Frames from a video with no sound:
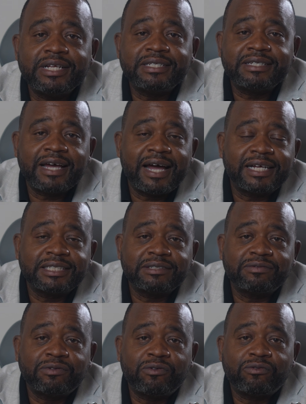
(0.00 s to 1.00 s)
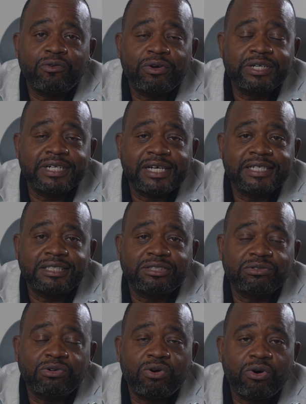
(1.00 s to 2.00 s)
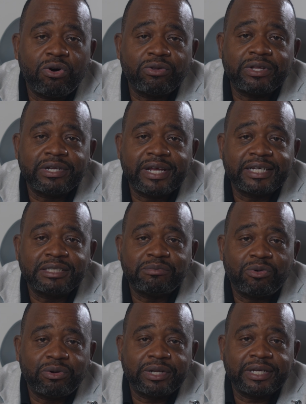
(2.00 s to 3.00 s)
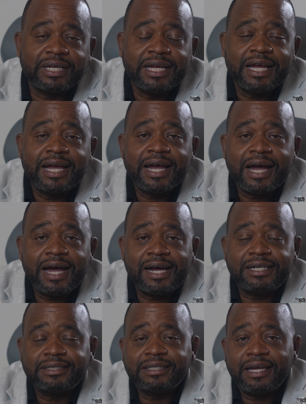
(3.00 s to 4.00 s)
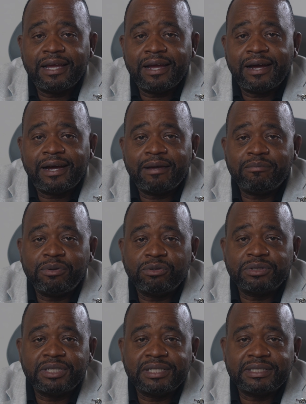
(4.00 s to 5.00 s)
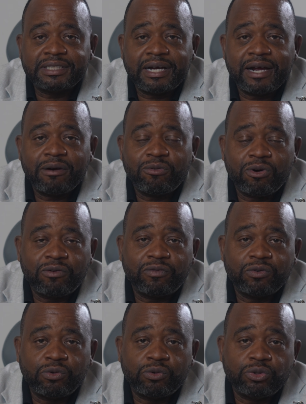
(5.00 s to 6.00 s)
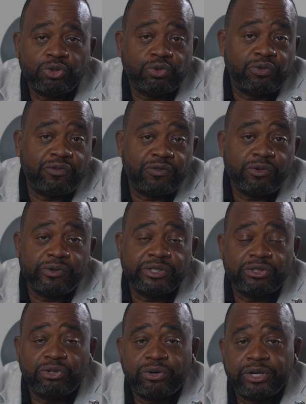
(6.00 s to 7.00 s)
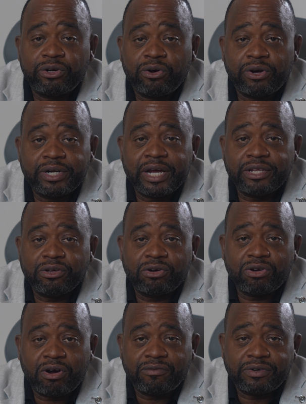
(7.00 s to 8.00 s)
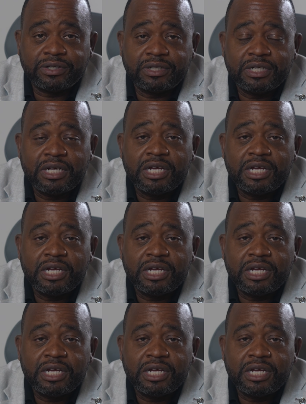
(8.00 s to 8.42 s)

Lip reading: a task for front desk to call the next morning. Ask AI builds the entire workflow. You review it, turn it on, and you're covered.